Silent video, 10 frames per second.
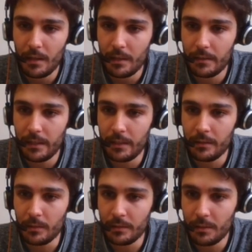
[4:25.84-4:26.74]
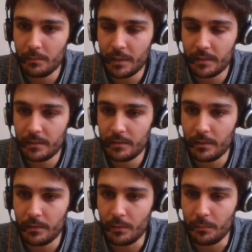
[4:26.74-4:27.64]
Then all the objects it's
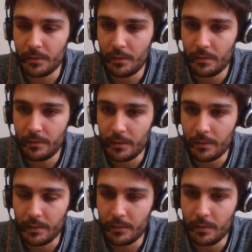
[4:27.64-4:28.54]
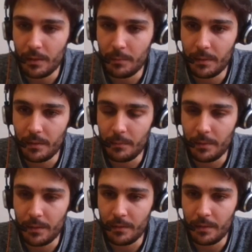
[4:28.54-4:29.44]
going to observe are going to
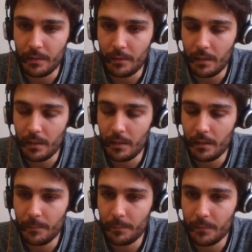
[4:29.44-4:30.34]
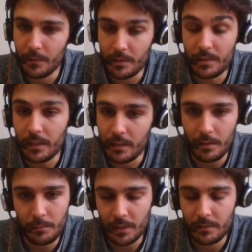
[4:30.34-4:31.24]
appear, the static
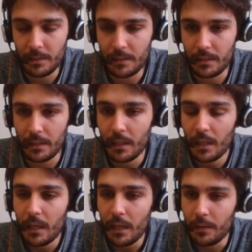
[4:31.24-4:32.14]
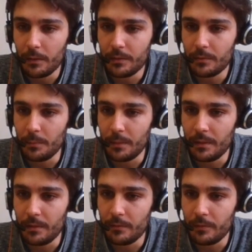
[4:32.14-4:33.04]
objects basically, are going to
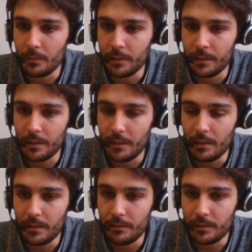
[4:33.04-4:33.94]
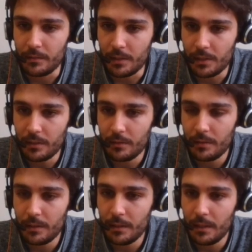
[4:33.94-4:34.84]
appear following a given
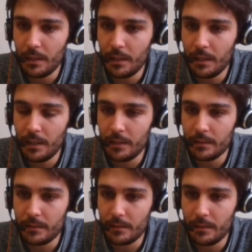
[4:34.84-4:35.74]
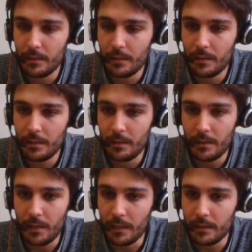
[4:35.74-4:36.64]
trajectory, and
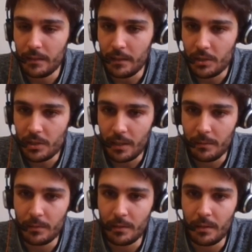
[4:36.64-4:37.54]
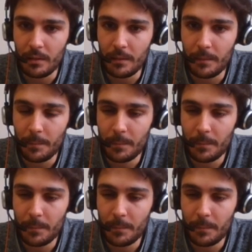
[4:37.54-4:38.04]
at each time the